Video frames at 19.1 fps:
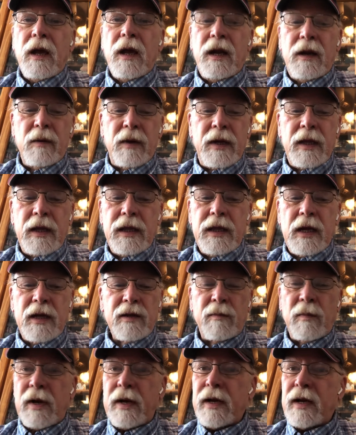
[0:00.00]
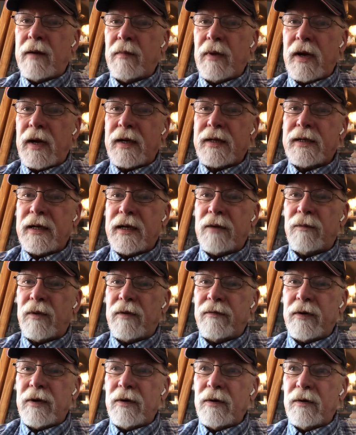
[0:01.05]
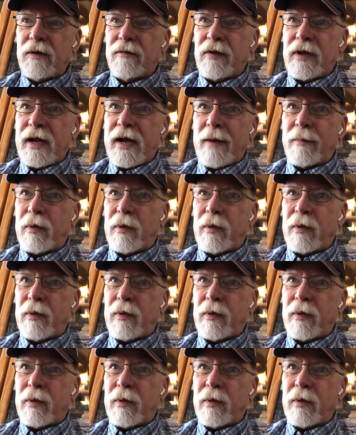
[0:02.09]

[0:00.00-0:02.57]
Anyway, that's my unboxing and review of the